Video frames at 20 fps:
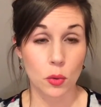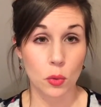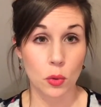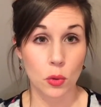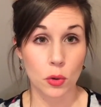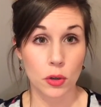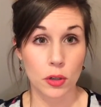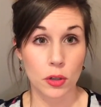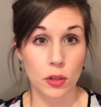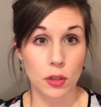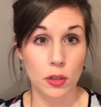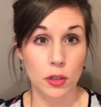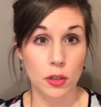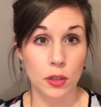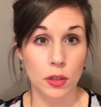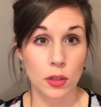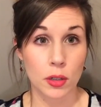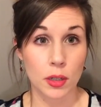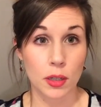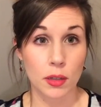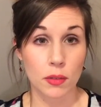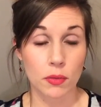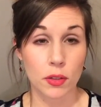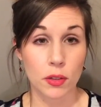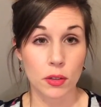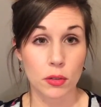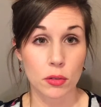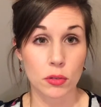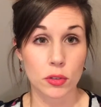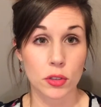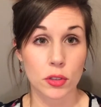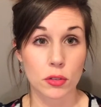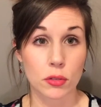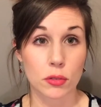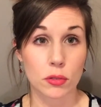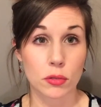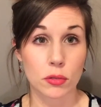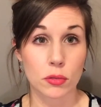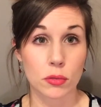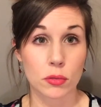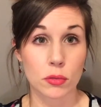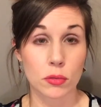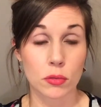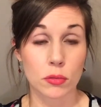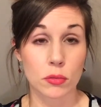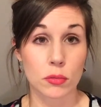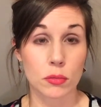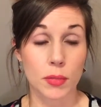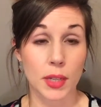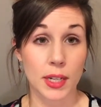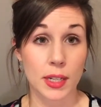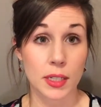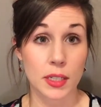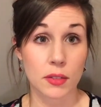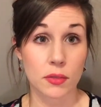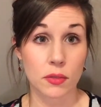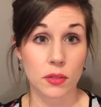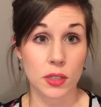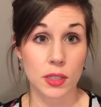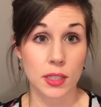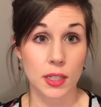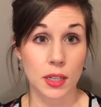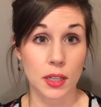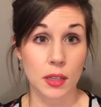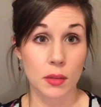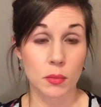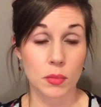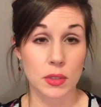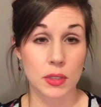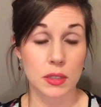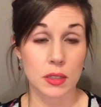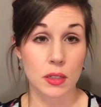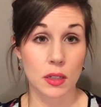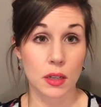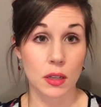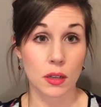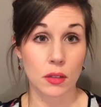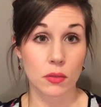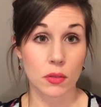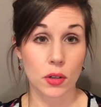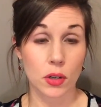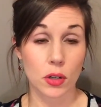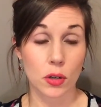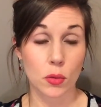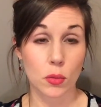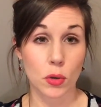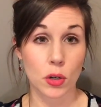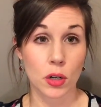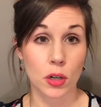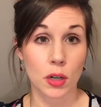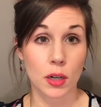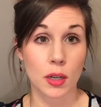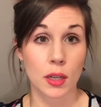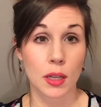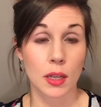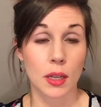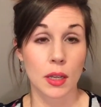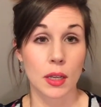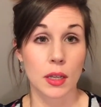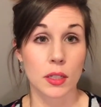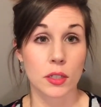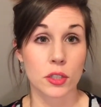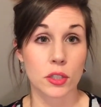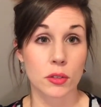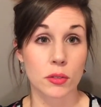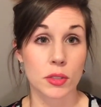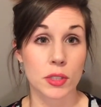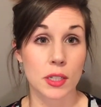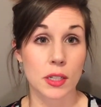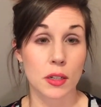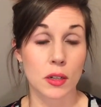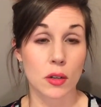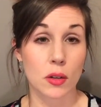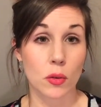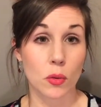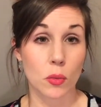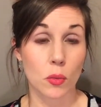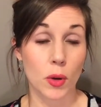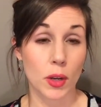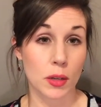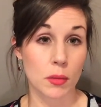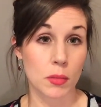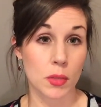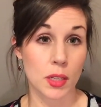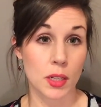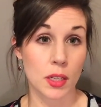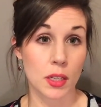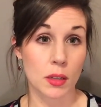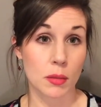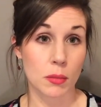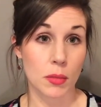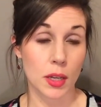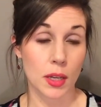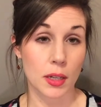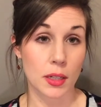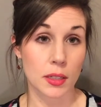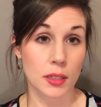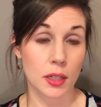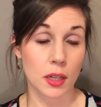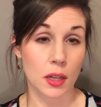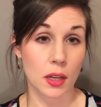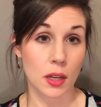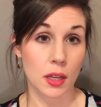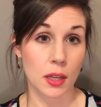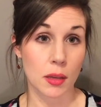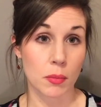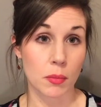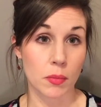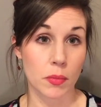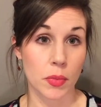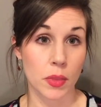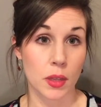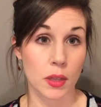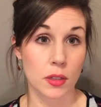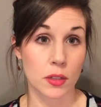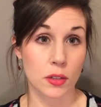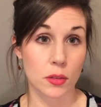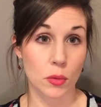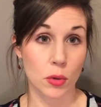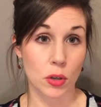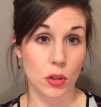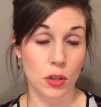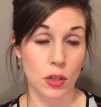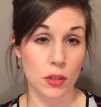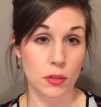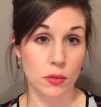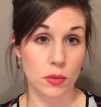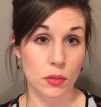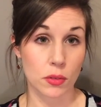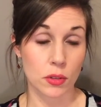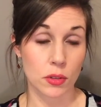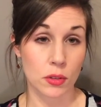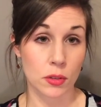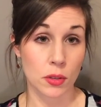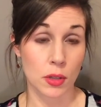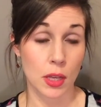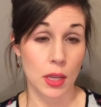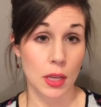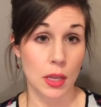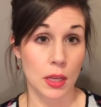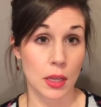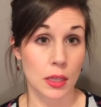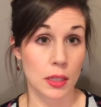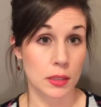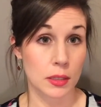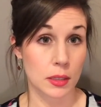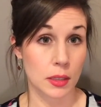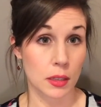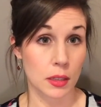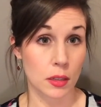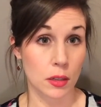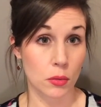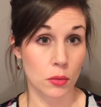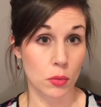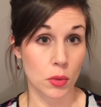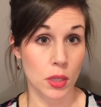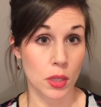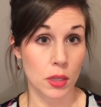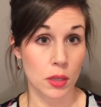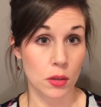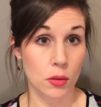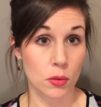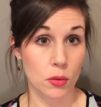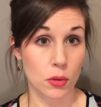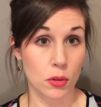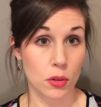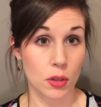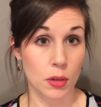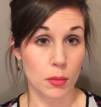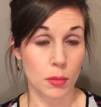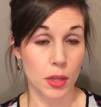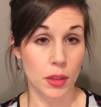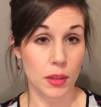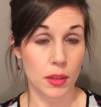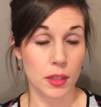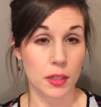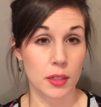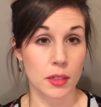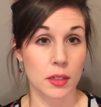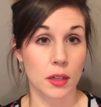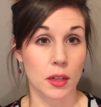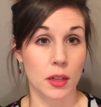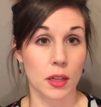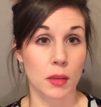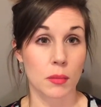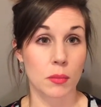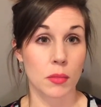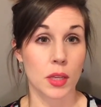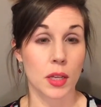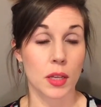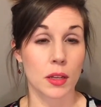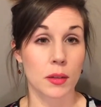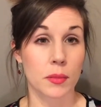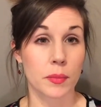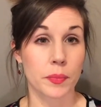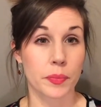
or if you do many different types of artwork, choosing one medium at a time to work on for, say, a week or a month at a time.